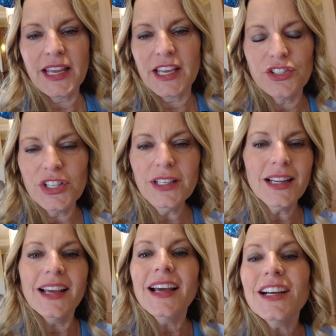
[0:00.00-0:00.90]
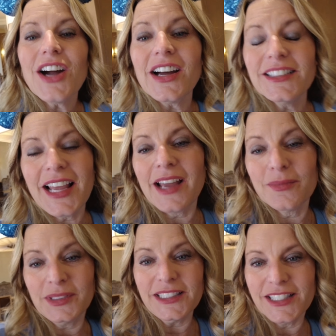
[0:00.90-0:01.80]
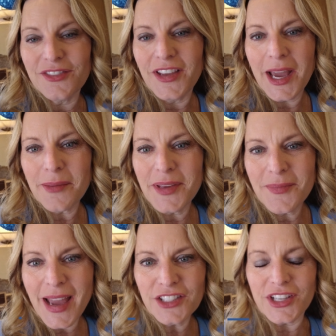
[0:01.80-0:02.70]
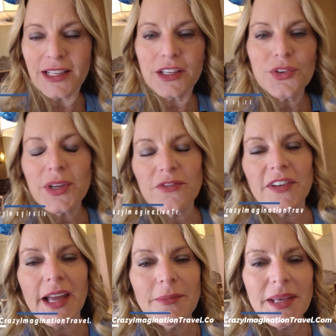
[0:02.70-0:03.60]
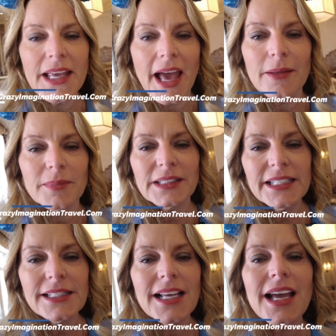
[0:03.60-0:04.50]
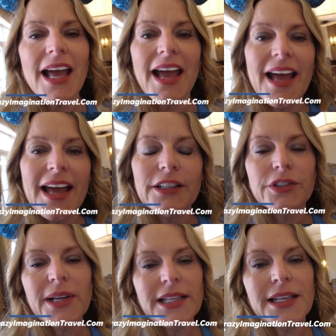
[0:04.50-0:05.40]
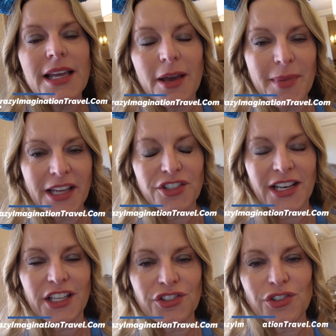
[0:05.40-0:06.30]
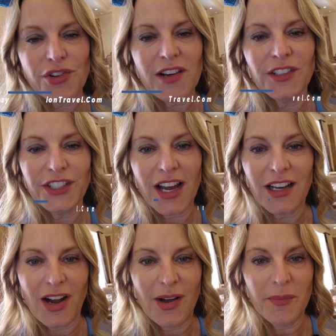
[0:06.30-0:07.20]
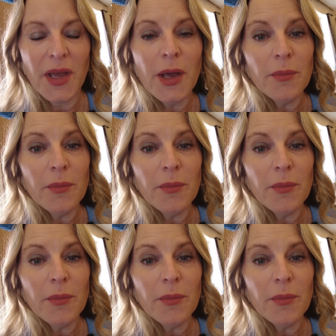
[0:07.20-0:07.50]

vacation, contact Melissa VIP Magic. You can find me at melissa at crazyimaginationtravel.com.